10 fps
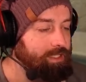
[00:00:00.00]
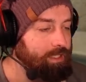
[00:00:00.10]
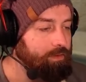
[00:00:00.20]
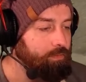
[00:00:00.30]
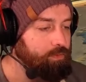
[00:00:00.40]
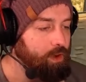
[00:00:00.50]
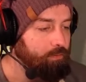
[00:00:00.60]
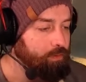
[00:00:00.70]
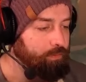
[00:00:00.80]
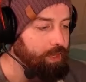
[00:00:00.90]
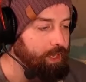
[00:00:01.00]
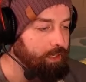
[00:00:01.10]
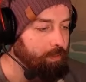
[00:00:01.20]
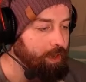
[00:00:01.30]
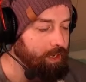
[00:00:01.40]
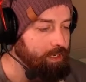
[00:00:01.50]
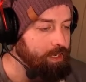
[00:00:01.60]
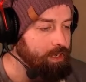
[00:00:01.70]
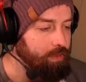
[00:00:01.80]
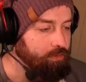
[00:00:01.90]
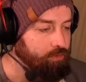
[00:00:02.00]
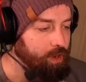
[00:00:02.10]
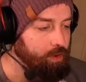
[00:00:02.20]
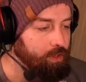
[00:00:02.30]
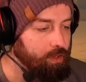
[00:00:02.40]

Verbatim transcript: to leave a drone for the flank. I'm not going to need another drone.